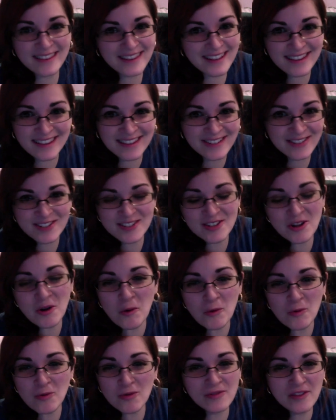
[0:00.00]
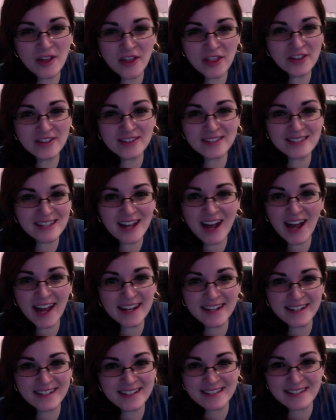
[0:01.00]
there's no, nothing to tie
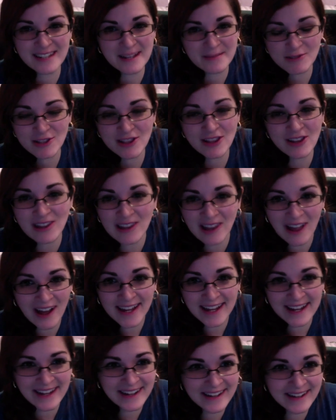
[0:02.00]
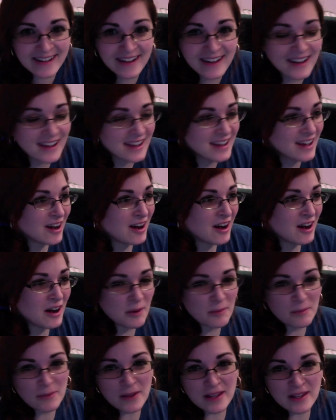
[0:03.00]
in his name to the lion.
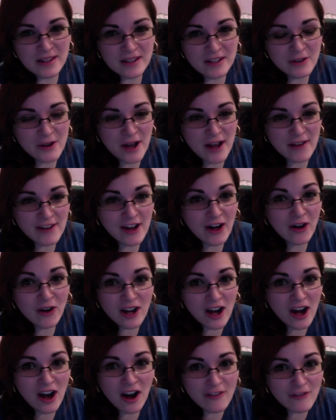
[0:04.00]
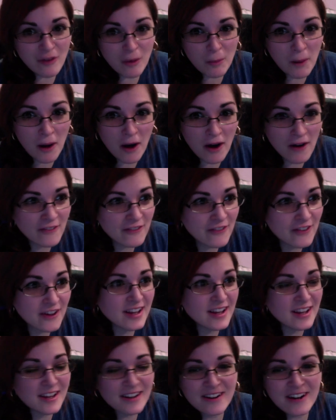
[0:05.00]
Um, and you have Helga Hufflepuff.
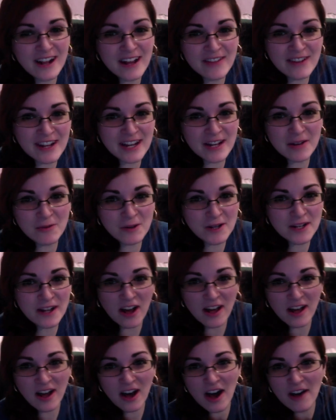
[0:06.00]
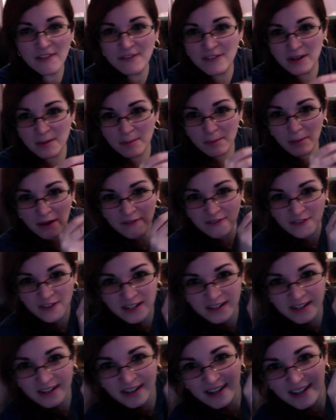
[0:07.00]
You don't have anyone huffing and
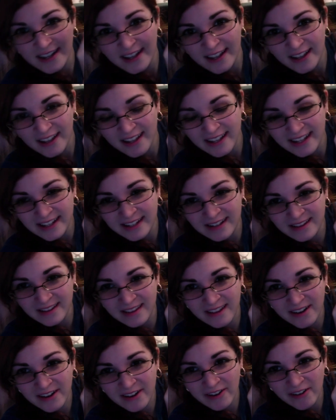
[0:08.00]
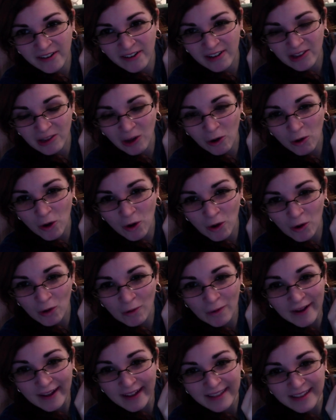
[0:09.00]
puffing in their logo.
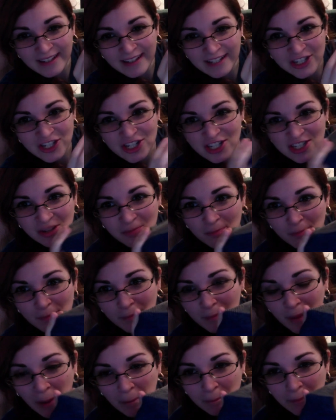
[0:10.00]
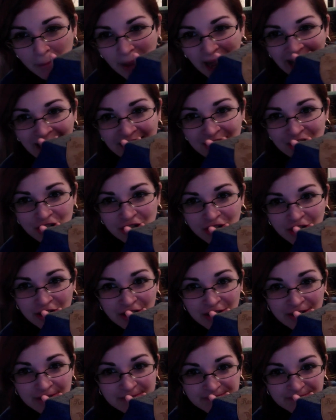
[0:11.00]
It's just a a badger.